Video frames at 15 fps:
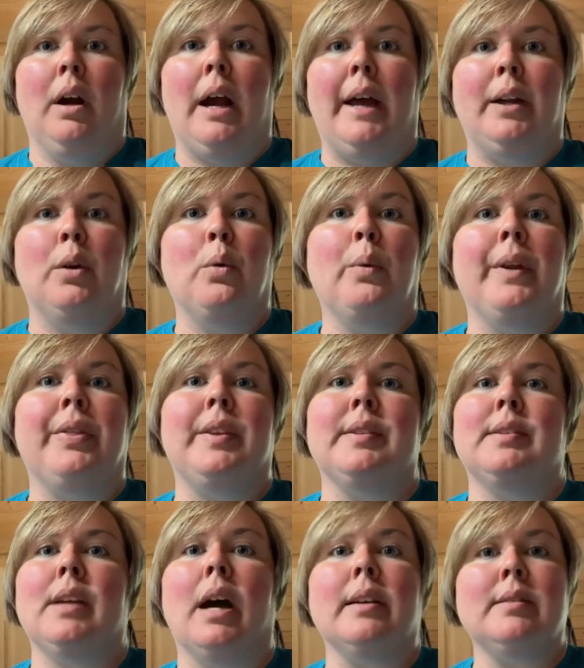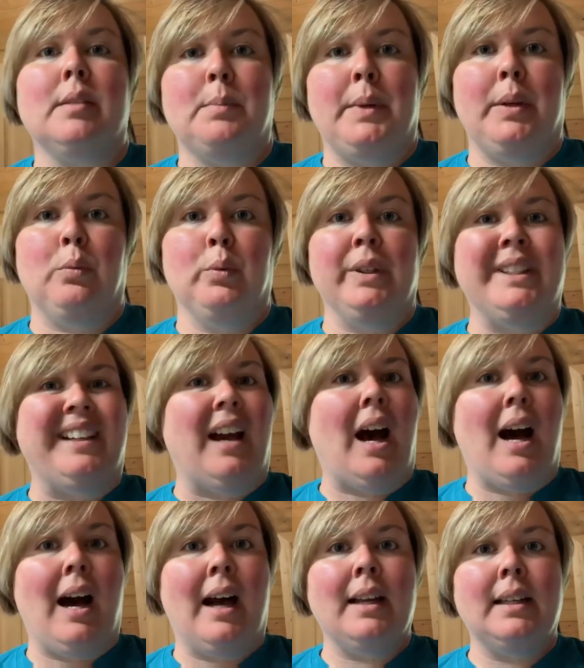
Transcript: I don't want the sauce to be really hot.